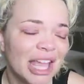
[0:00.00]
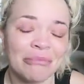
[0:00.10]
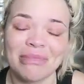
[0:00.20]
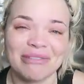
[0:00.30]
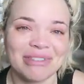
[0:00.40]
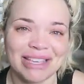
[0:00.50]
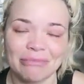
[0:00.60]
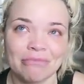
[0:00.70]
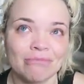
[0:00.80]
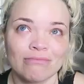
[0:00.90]
It made
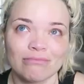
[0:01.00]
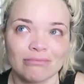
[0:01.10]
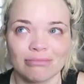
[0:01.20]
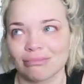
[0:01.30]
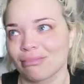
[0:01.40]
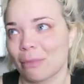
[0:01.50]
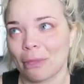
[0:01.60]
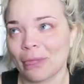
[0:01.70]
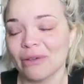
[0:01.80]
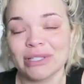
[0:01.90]
me,
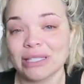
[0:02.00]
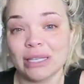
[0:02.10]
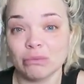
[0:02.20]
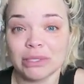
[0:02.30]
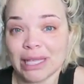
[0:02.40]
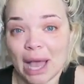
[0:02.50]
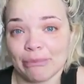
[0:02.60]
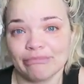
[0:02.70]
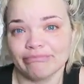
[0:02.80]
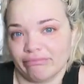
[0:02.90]

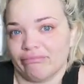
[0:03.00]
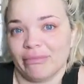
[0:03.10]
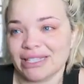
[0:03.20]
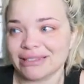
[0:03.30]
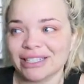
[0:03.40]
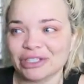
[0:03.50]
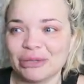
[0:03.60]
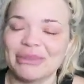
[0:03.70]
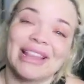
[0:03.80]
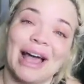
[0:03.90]
it's
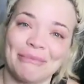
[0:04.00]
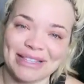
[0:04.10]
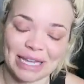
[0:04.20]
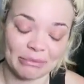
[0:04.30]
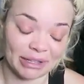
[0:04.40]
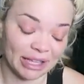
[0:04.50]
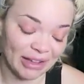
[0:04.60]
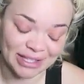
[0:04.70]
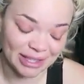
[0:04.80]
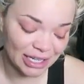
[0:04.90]
literally been the happiest time of my life.
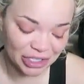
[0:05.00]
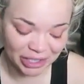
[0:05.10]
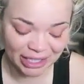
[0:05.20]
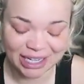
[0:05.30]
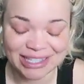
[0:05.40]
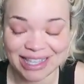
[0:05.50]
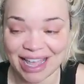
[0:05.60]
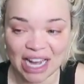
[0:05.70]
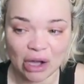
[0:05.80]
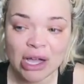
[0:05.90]
I said that during, and I say
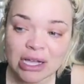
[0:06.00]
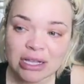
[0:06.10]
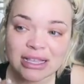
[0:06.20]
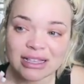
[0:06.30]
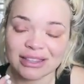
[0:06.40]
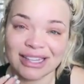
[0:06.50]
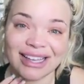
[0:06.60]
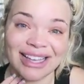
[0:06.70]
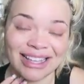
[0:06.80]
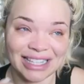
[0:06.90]
that now.
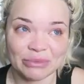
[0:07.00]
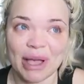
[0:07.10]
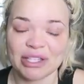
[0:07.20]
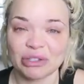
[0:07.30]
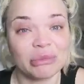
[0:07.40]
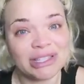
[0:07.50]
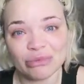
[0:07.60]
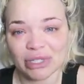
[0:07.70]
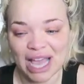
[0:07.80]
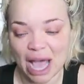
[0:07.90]
These past 3
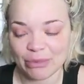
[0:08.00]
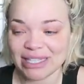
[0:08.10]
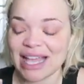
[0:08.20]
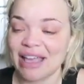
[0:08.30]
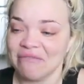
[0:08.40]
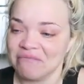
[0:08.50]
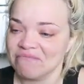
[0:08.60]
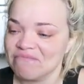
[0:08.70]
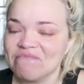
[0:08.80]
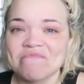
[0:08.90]
months were the happiest I've
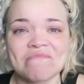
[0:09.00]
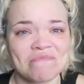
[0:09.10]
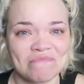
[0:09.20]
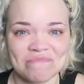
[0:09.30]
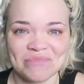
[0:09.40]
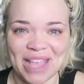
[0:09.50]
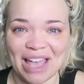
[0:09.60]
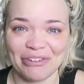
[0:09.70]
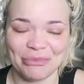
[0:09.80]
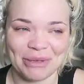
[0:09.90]

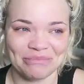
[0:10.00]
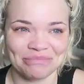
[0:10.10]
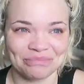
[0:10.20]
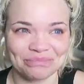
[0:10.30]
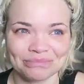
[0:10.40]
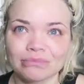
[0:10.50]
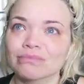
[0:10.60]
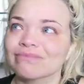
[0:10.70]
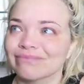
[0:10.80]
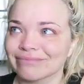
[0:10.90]
ever been.
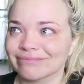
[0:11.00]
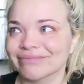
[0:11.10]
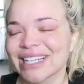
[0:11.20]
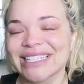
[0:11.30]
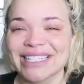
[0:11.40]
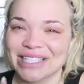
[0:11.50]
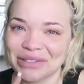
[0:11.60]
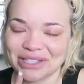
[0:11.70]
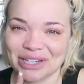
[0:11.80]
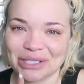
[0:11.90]
Dancing
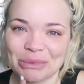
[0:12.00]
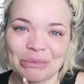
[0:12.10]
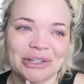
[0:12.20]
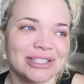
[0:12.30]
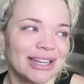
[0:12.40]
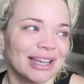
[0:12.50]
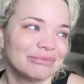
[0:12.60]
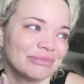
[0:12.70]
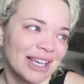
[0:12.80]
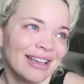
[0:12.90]
with the Stars premieres tonight.